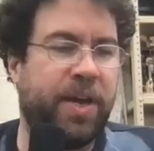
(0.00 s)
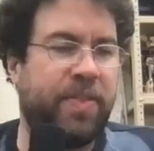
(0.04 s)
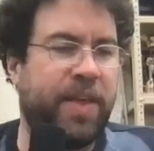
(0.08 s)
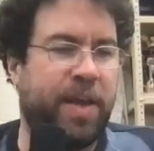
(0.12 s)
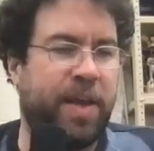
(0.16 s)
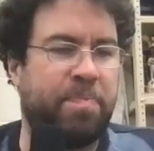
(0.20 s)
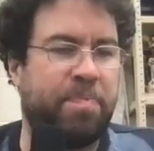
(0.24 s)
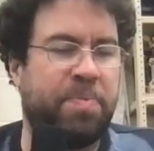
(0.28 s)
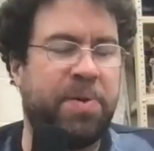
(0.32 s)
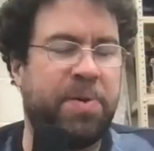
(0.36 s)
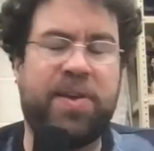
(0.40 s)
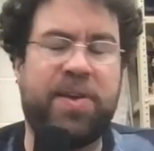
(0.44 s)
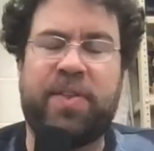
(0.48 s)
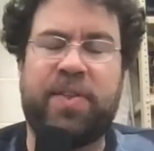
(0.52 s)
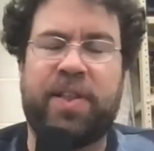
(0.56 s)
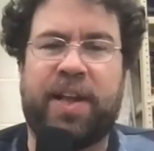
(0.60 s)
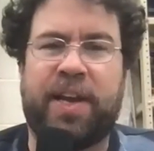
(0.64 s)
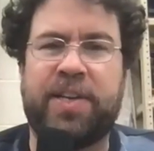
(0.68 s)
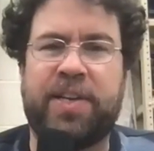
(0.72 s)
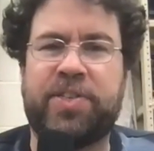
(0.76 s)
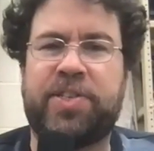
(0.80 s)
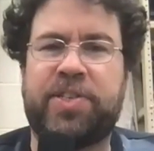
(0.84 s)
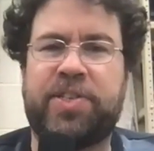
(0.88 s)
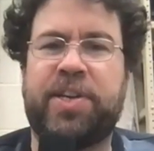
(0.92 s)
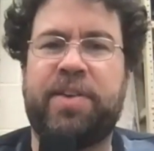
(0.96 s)
that pin
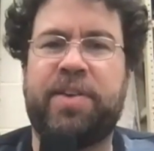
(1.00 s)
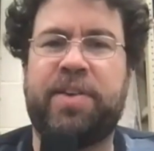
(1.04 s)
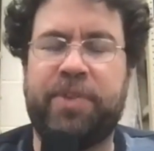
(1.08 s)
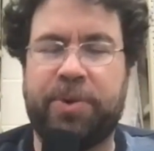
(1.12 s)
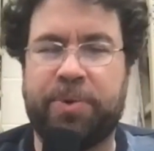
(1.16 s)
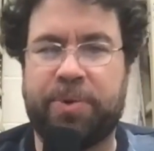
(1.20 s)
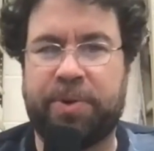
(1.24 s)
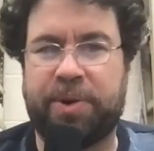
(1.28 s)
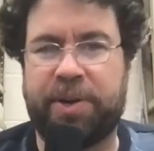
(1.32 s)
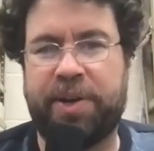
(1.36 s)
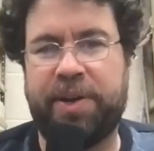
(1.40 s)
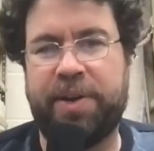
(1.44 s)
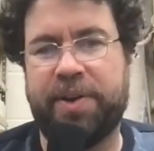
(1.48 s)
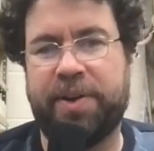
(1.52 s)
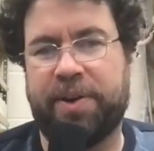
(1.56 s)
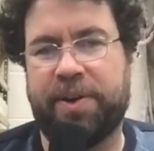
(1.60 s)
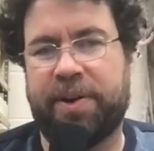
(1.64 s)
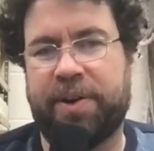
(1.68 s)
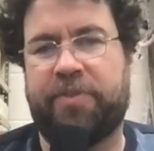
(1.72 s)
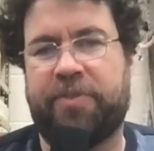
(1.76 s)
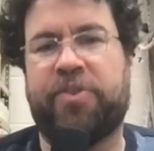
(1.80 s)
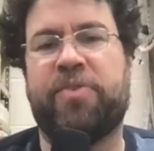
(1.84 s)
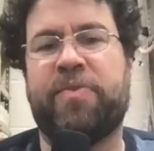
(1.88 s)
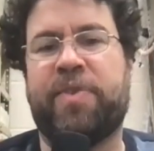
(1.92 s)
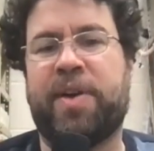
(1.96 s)
last time you were here. I
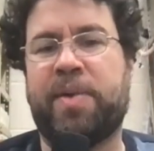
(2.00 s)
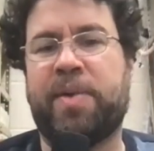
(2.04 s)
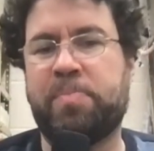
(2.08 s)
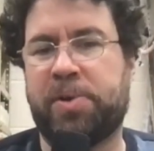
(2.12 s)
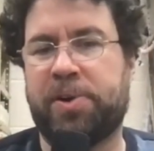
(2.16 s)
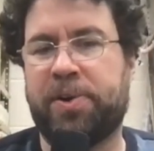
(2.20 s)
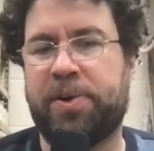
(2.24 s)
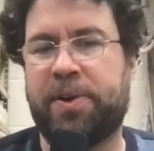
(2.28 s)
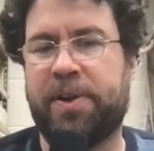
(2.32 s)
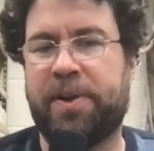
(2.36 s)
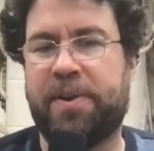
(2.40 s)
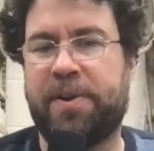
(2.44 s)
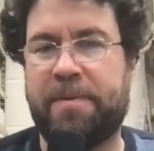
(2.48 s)
remember it.